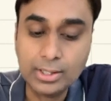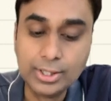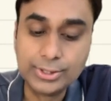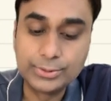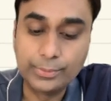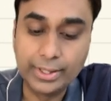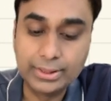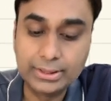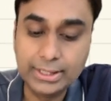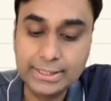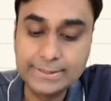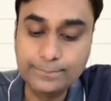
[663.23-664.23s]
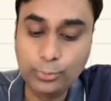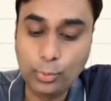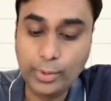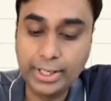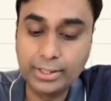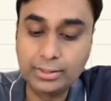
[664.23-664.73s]
So at this
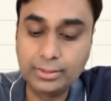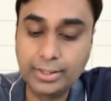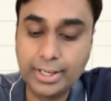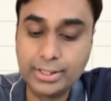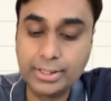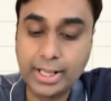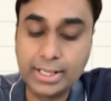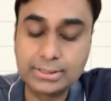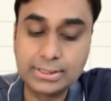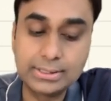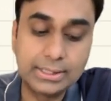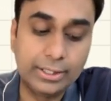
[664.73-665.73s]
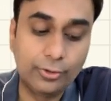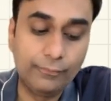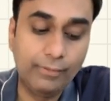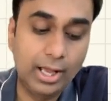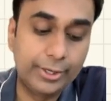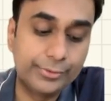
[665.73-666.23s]
point, the gradient has a 0
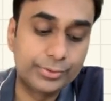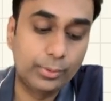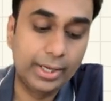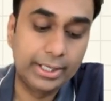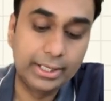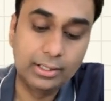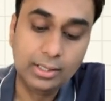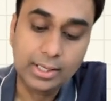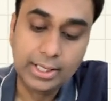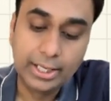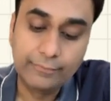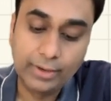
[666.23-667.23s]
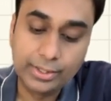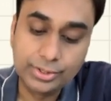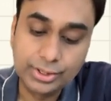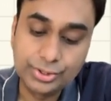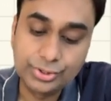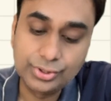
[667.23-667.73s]
value. So I can, if I
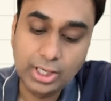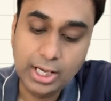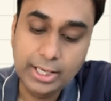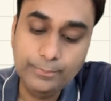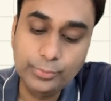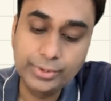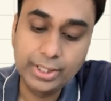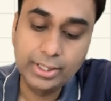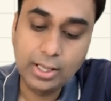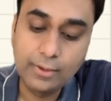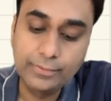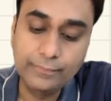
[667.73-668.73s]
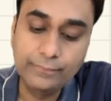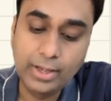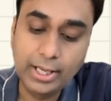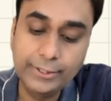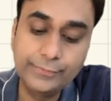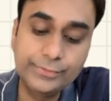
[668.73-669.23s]
just try putting down the
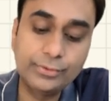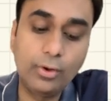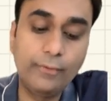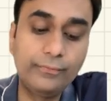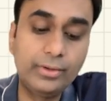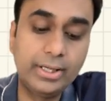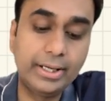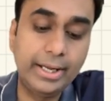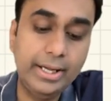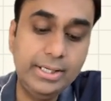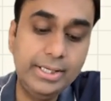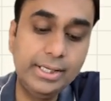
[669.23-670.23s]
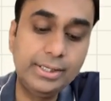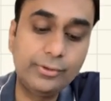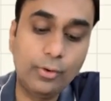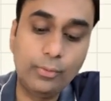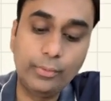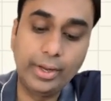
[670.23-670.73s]
values of gradient
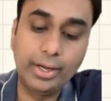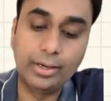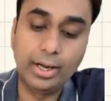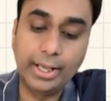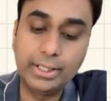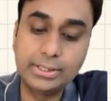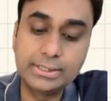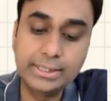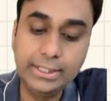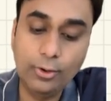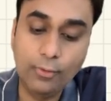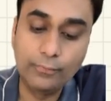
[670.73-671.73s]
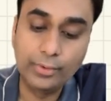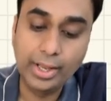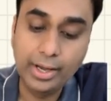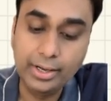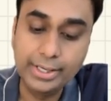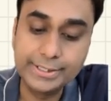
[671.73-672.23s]
over here, I can see over
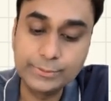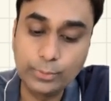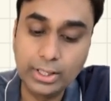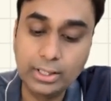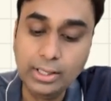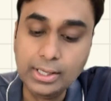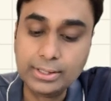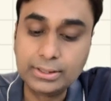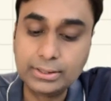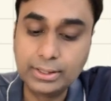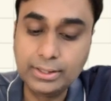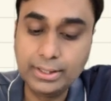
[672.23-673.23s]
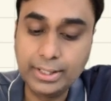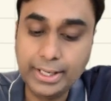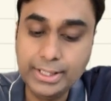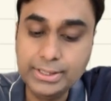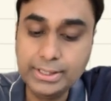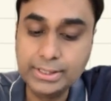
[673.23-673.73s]
here as well that the
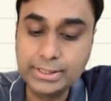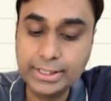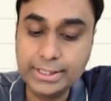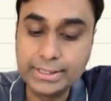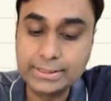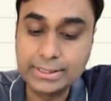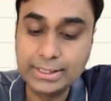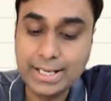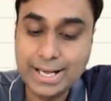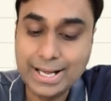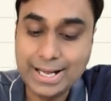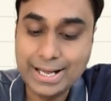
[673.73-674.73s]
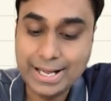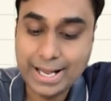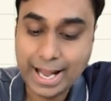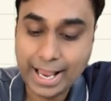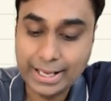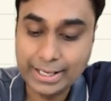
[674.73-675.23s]
gradient is
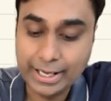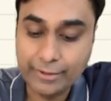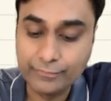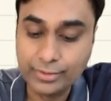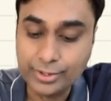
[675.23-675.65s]
negative.